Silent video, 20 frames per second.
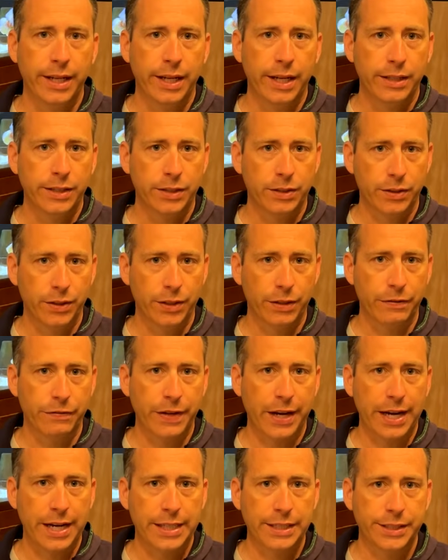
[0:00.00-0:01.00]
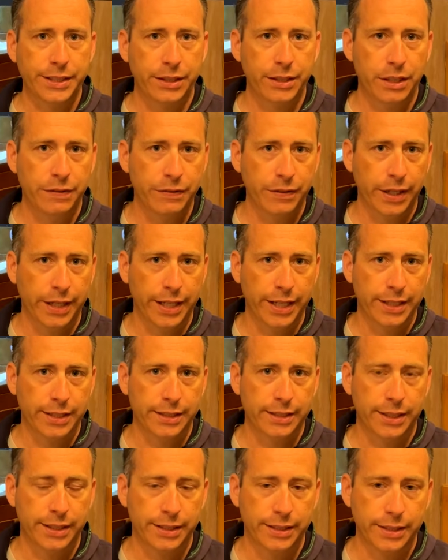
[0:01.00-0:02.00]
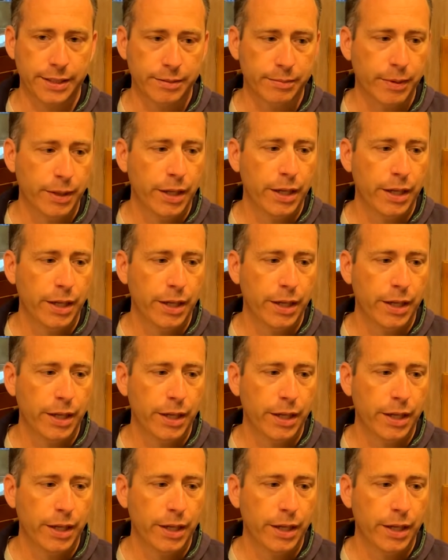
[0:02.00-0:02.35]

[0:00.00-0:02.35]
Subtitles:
It's a little faster than the Valenian system,